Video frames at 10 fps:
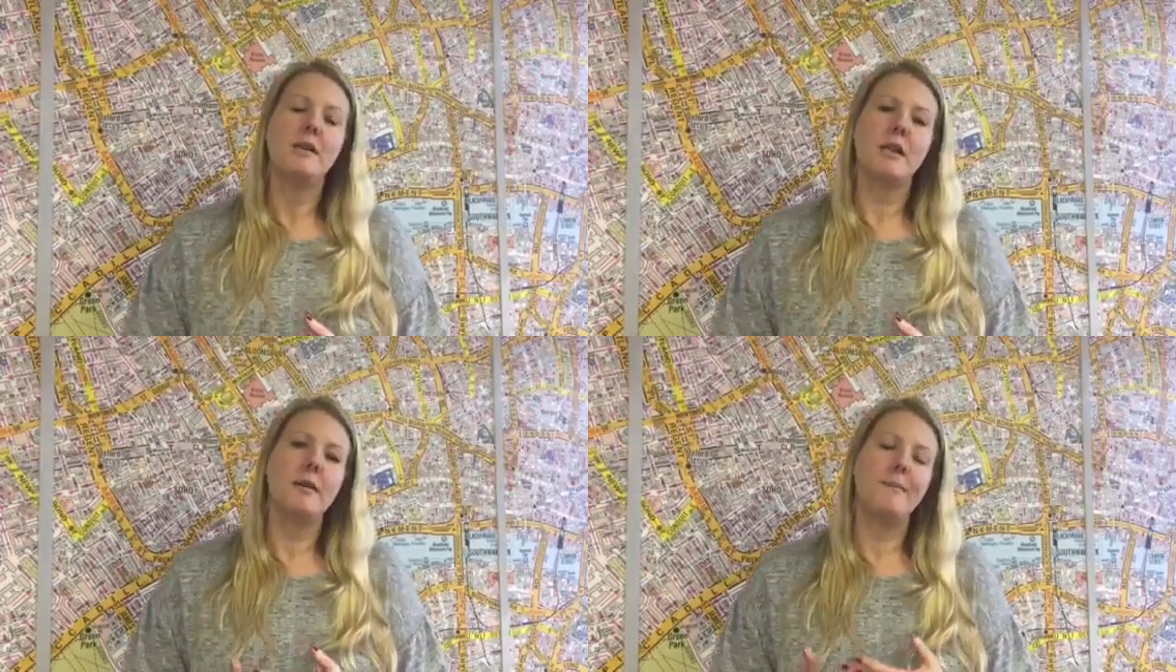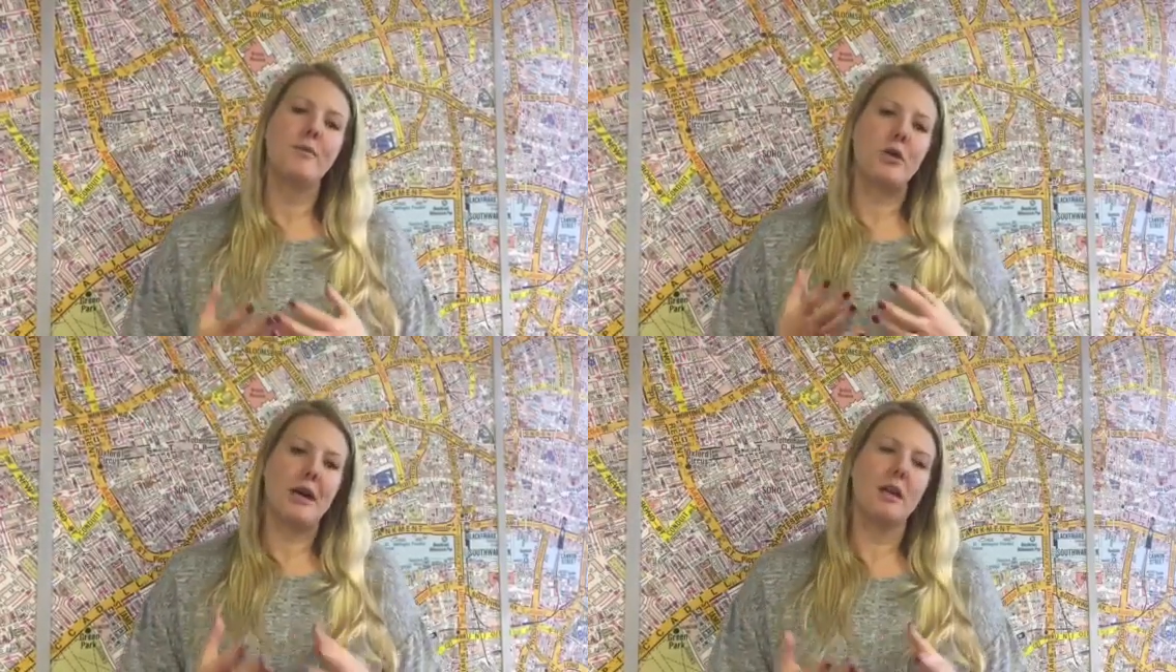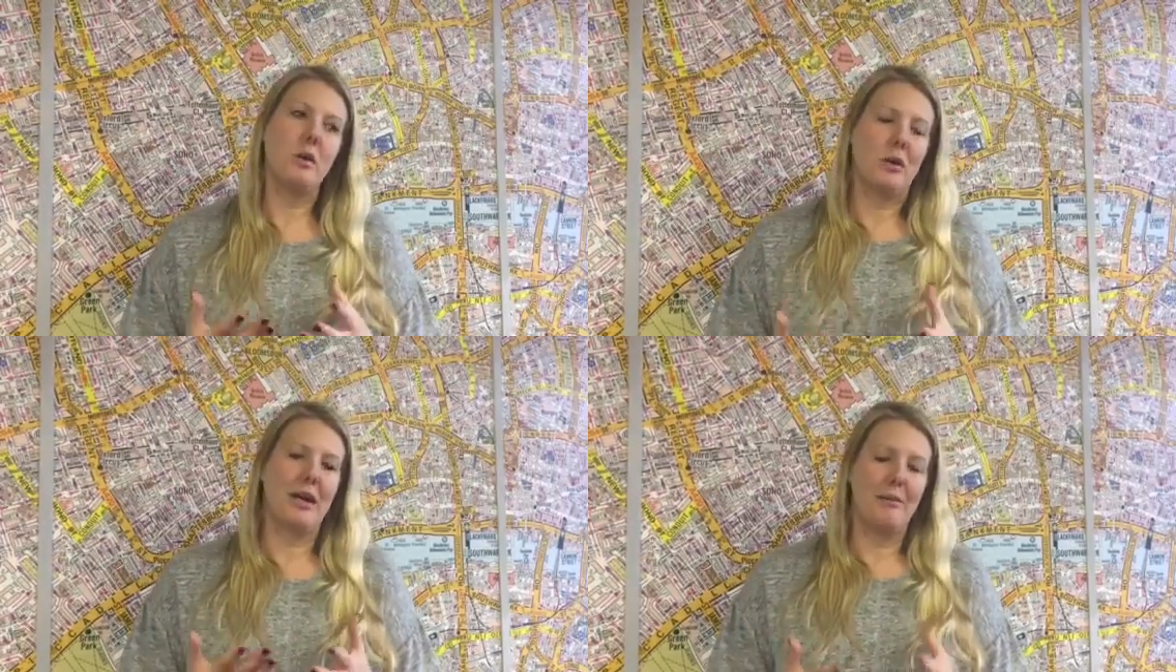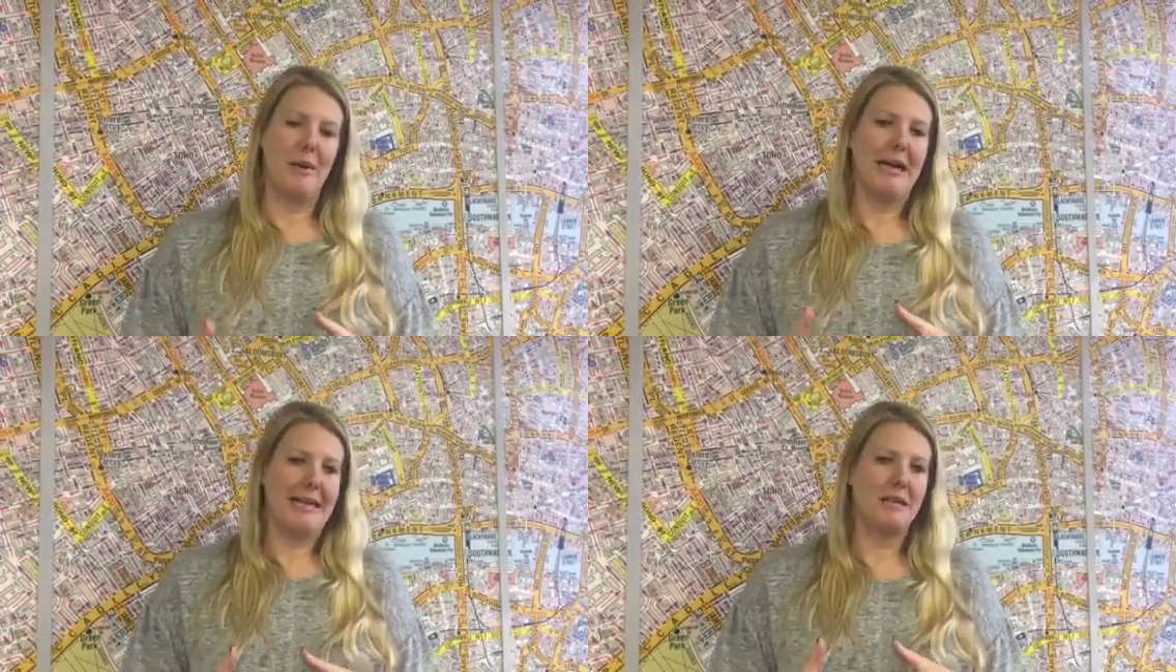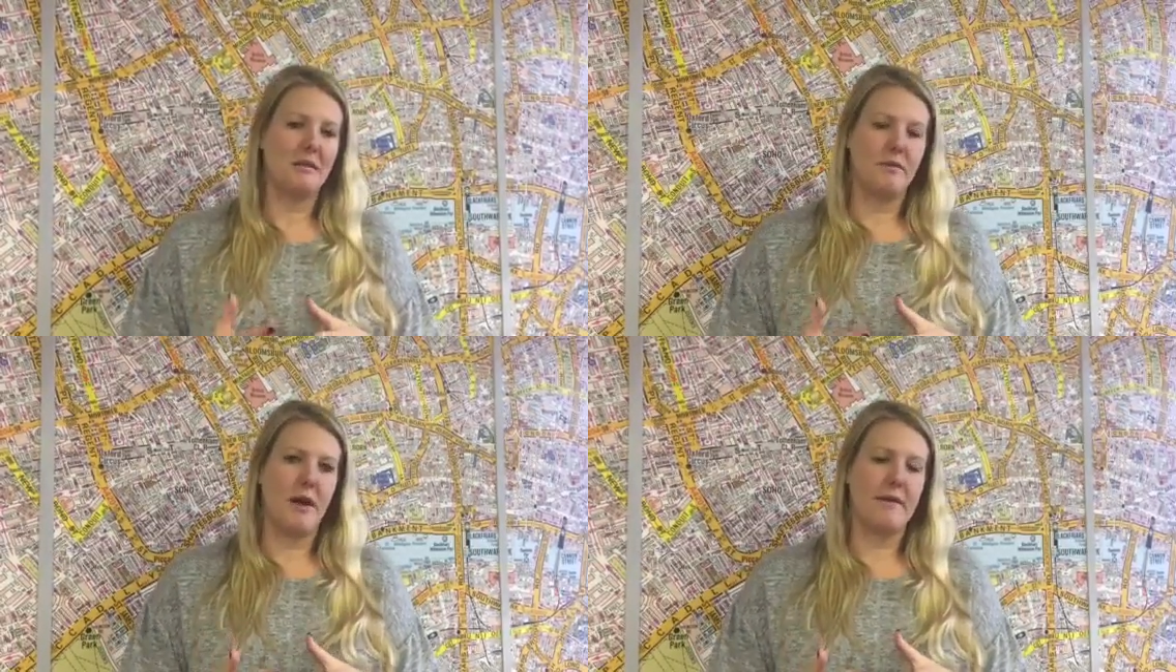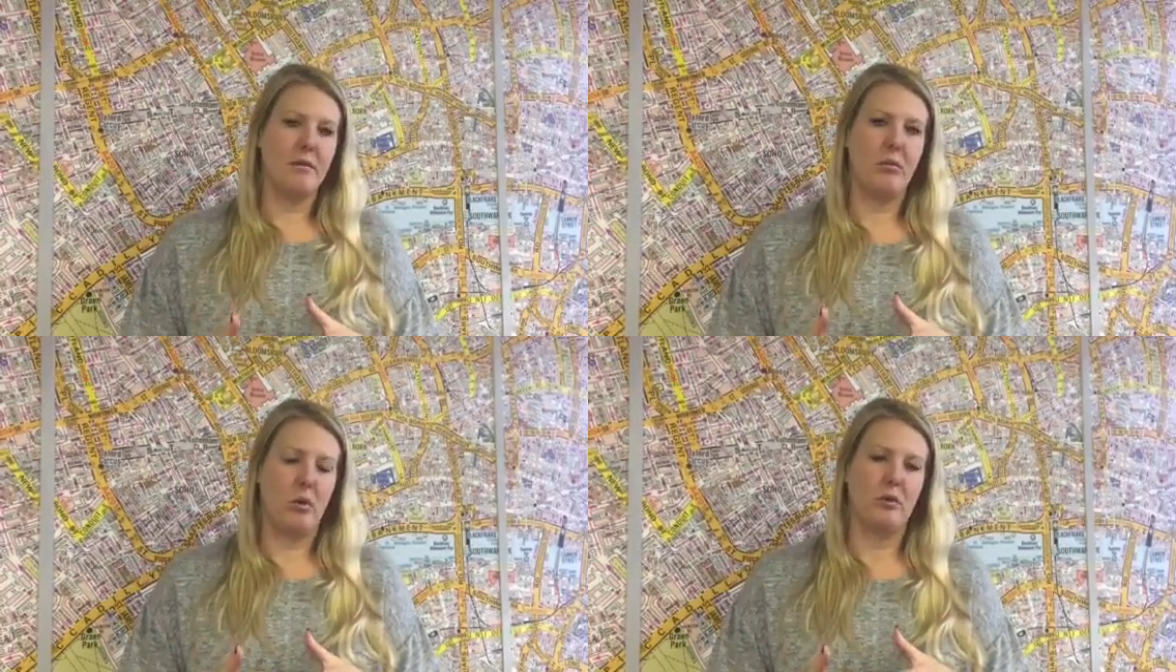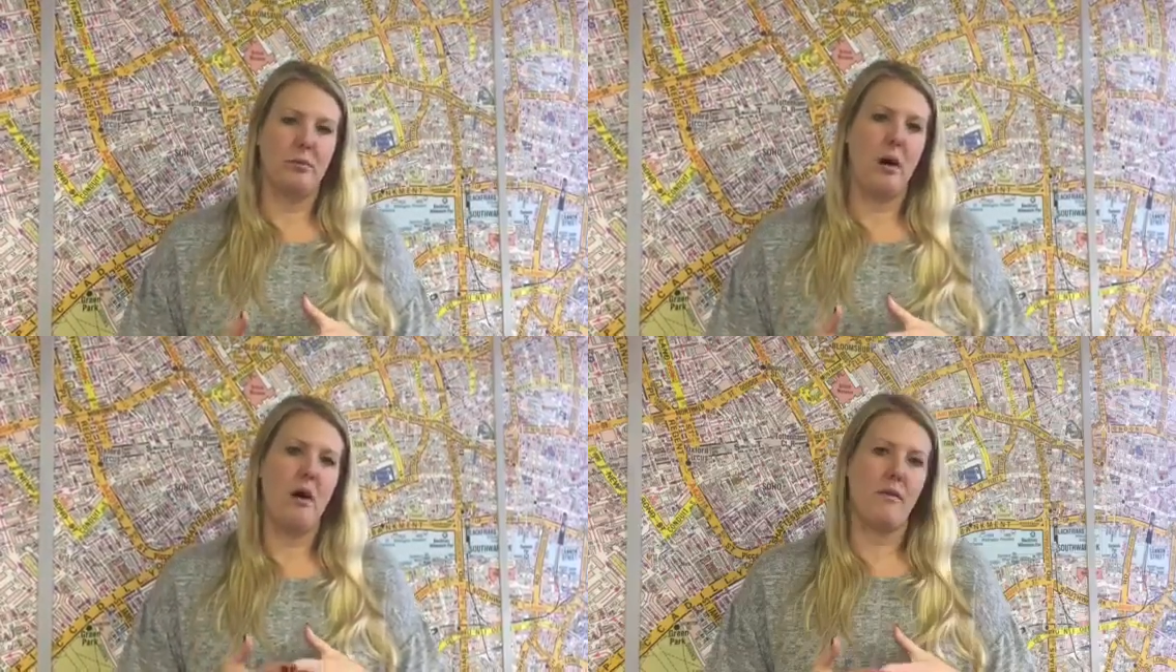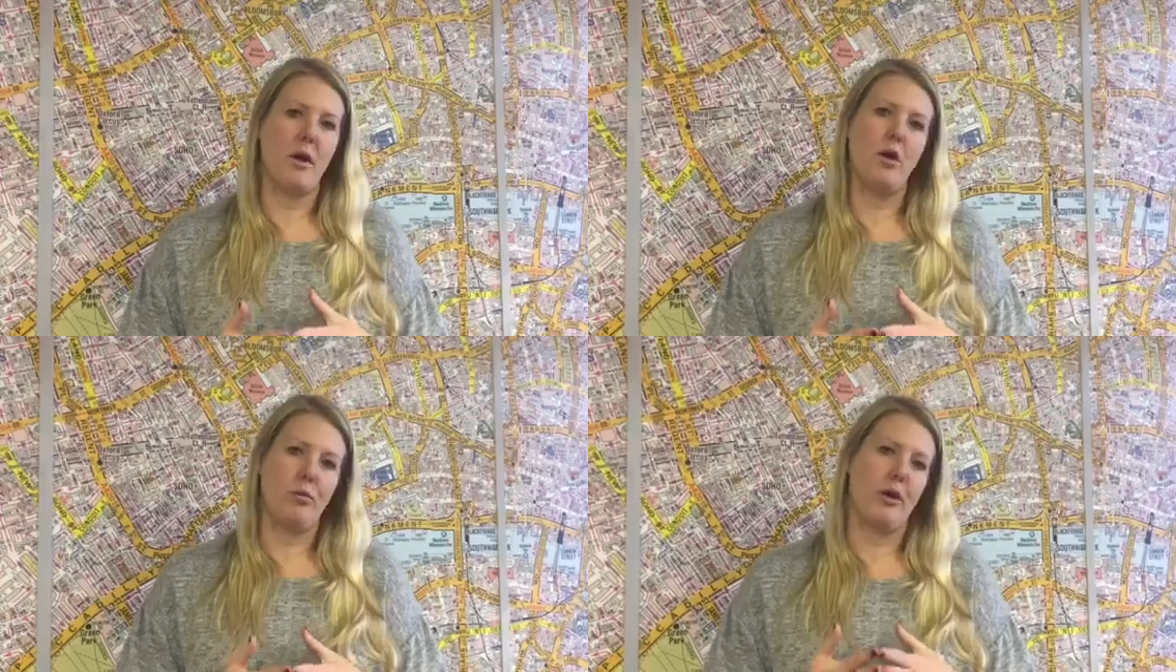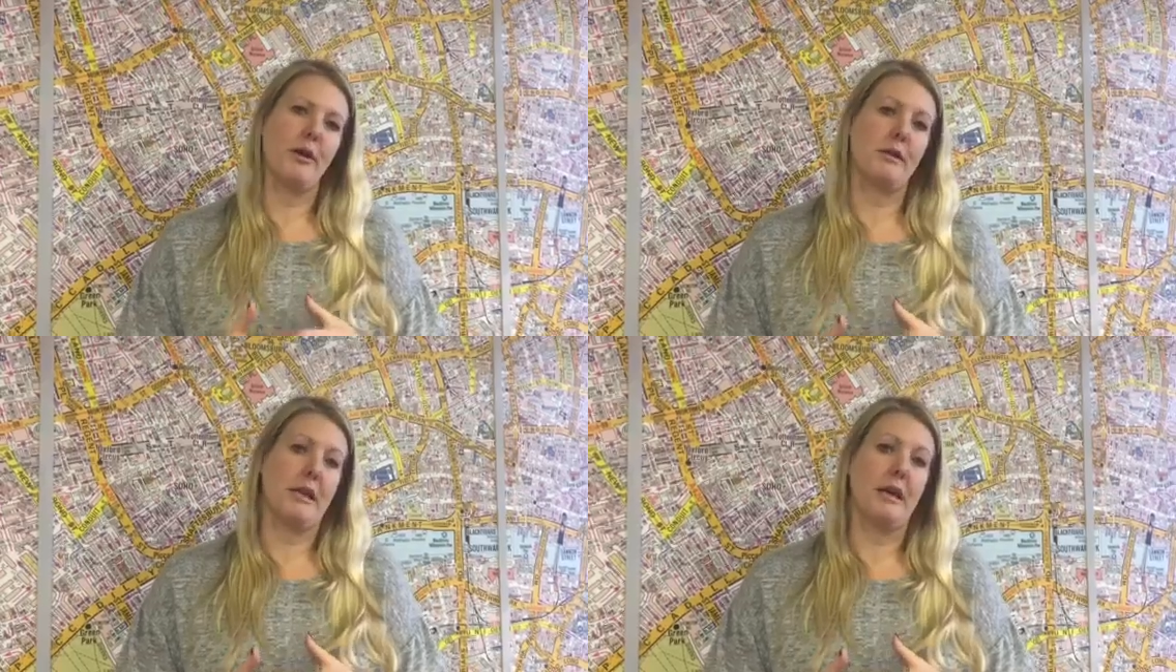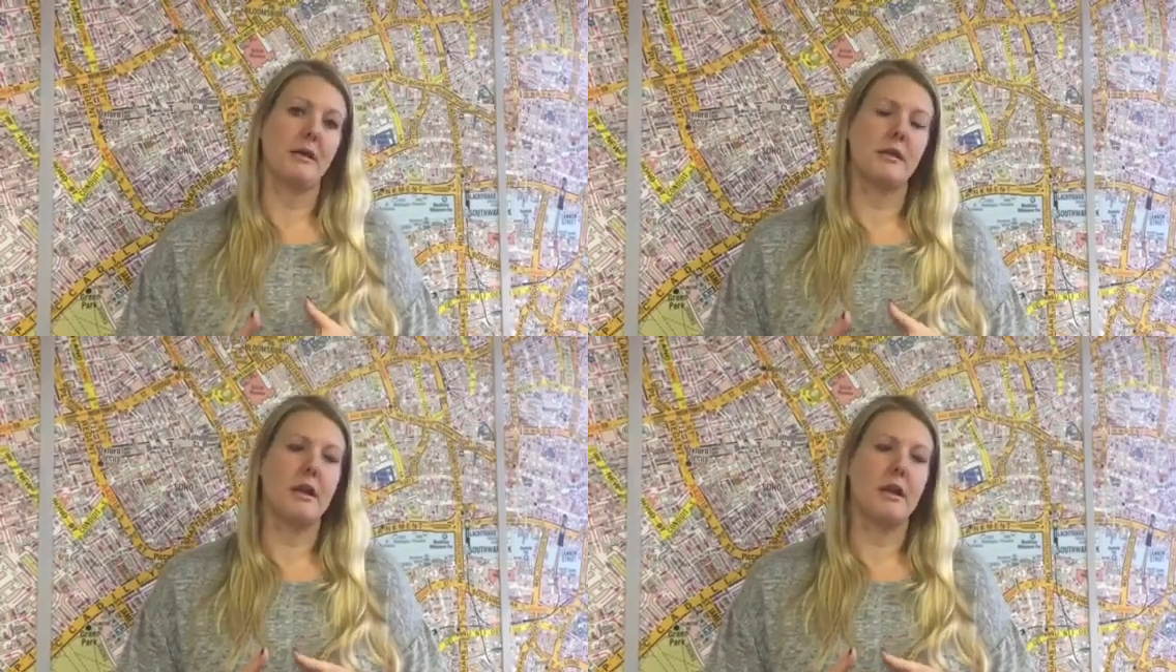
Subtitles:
So tracking your campaign is a very important part of the whole process.